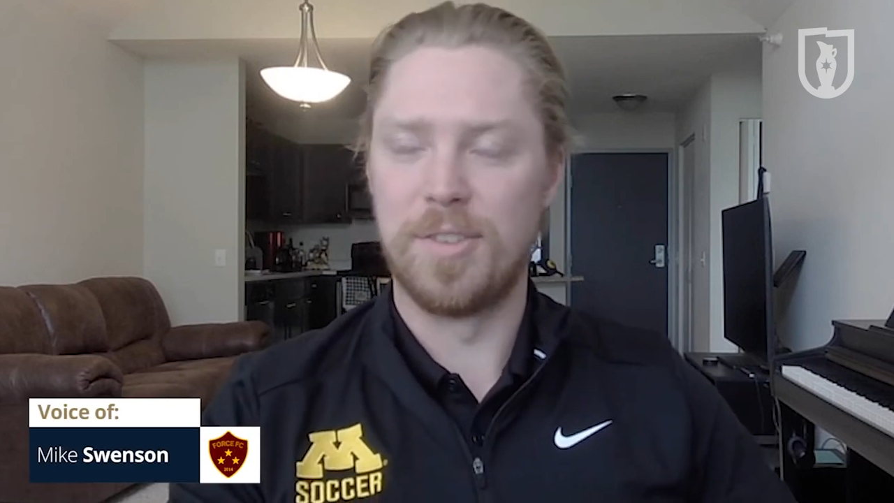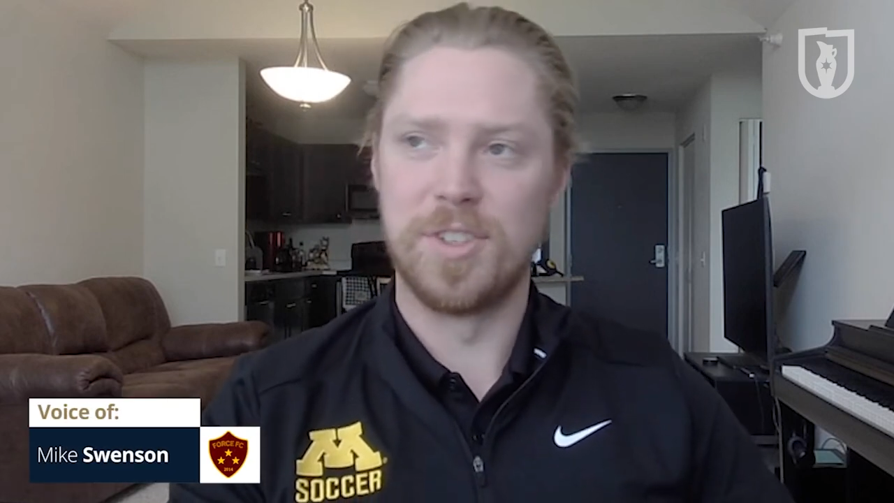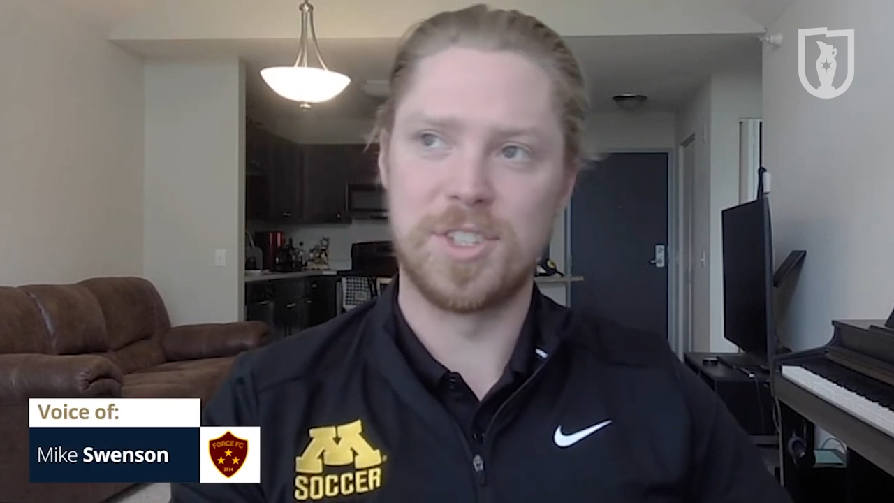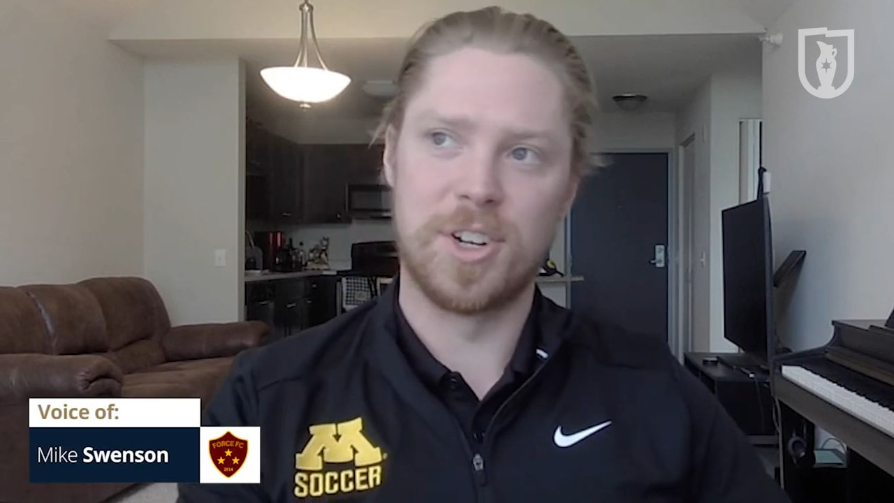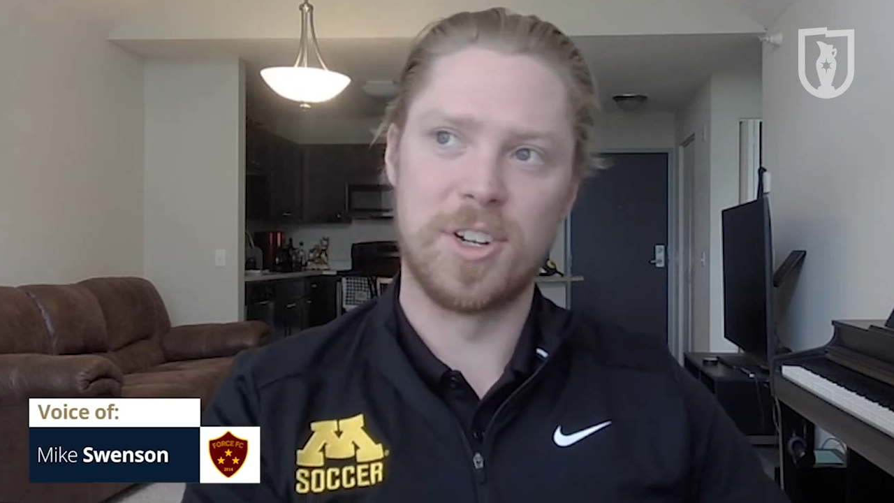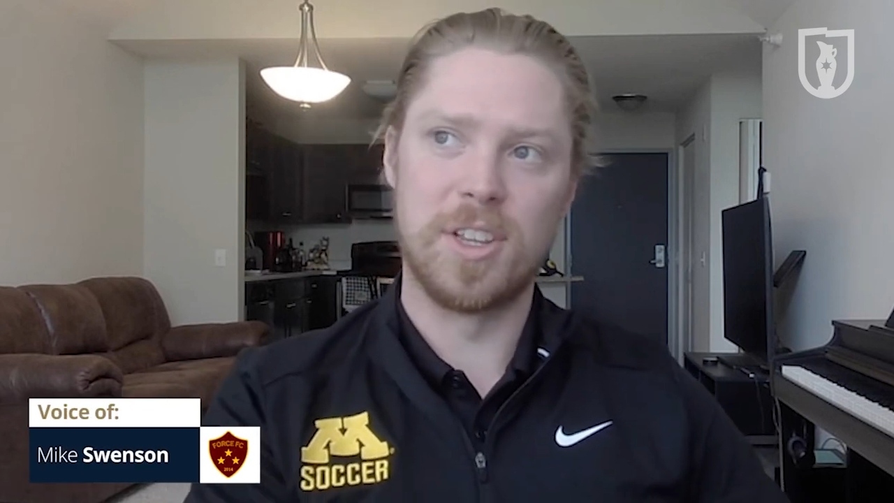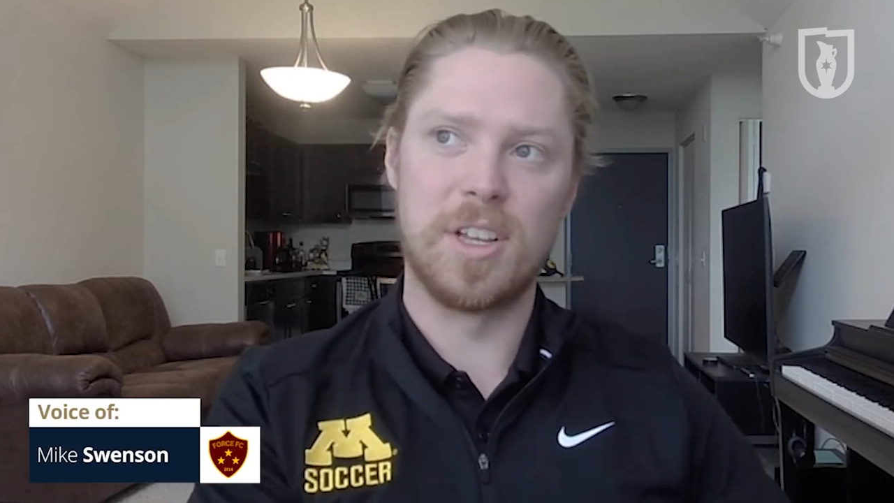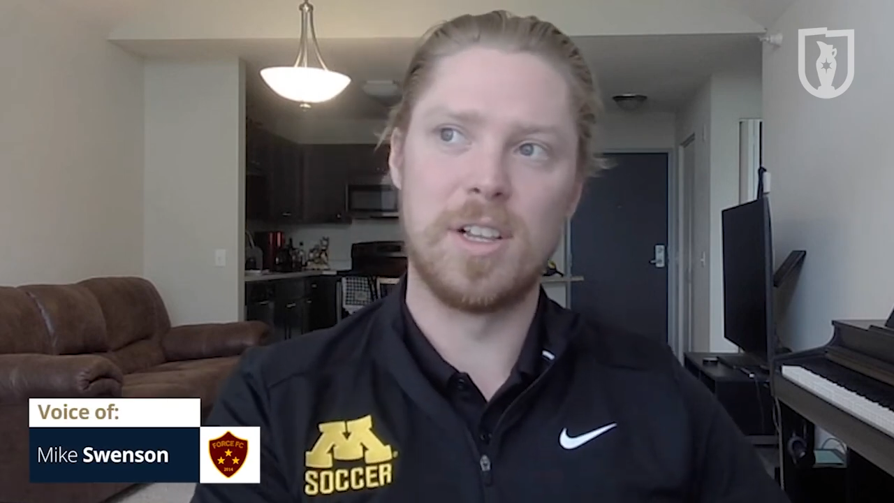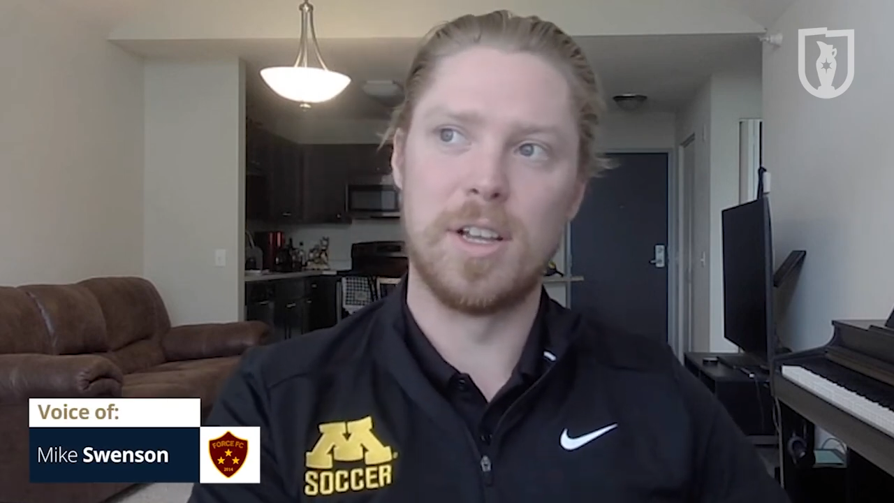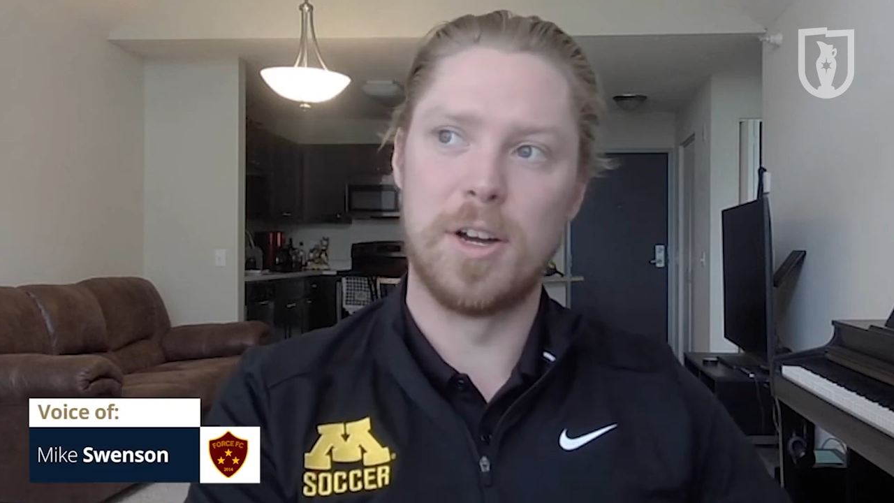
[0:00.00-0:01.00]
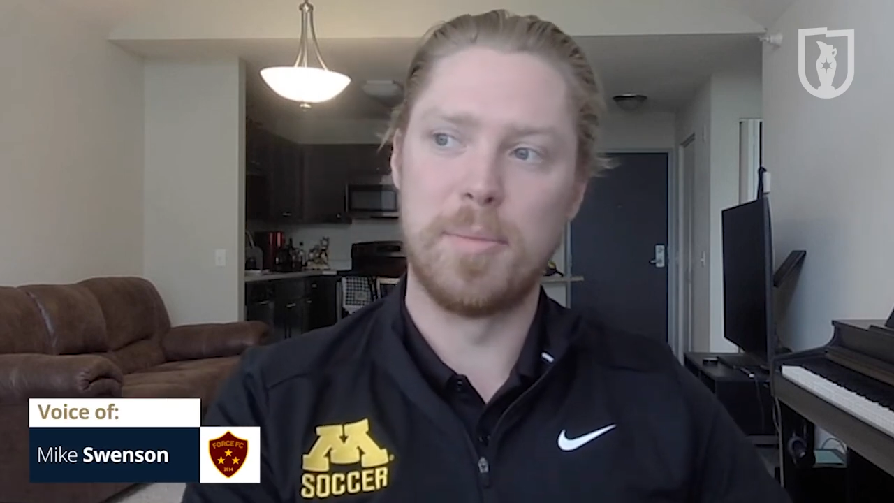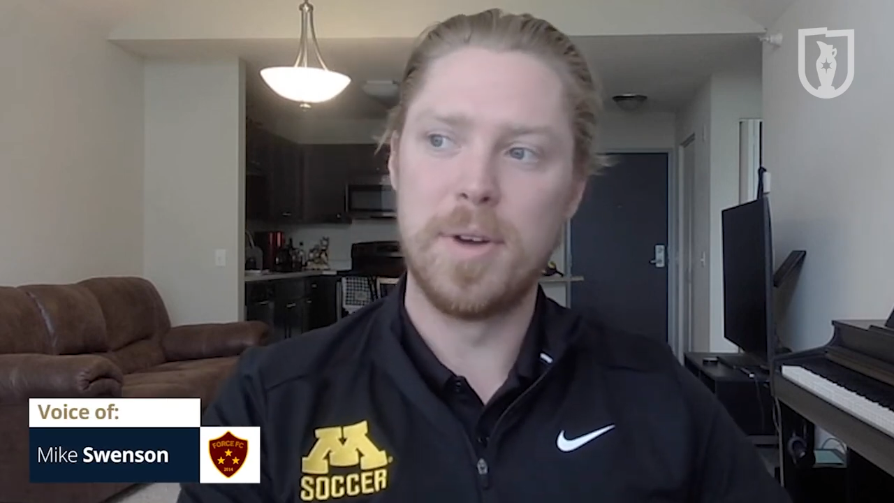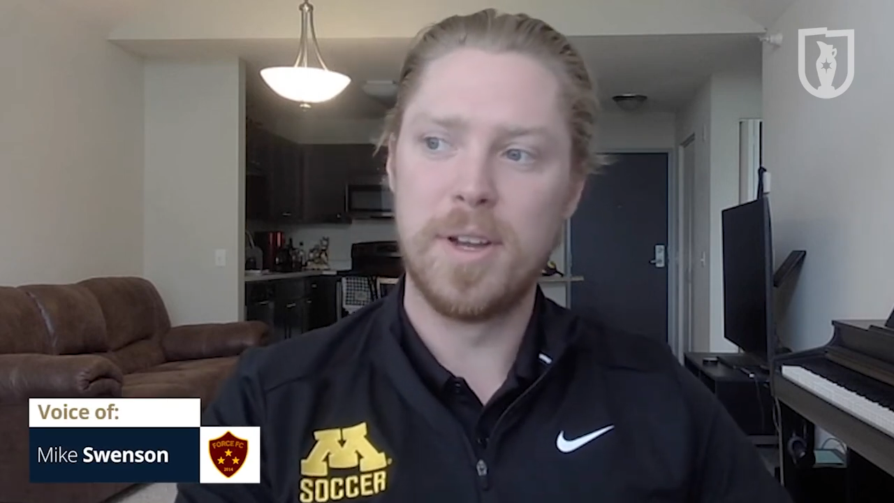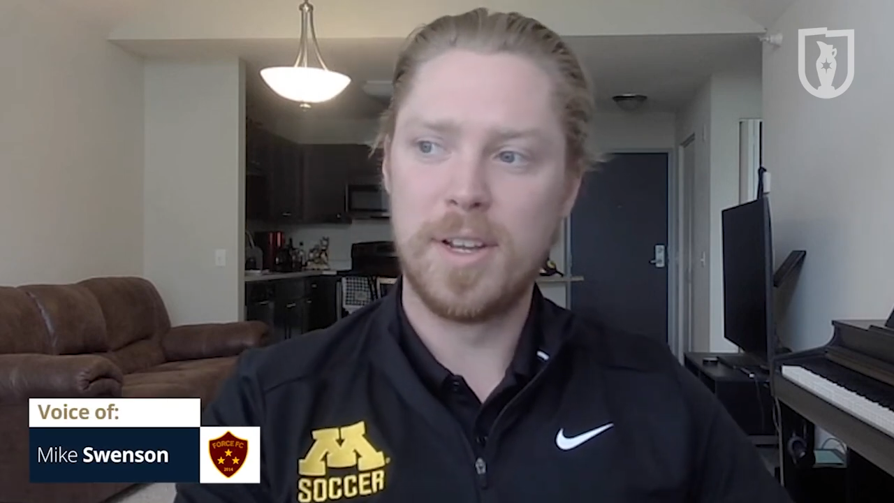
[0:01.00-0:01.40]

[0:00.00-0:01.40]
Having started the club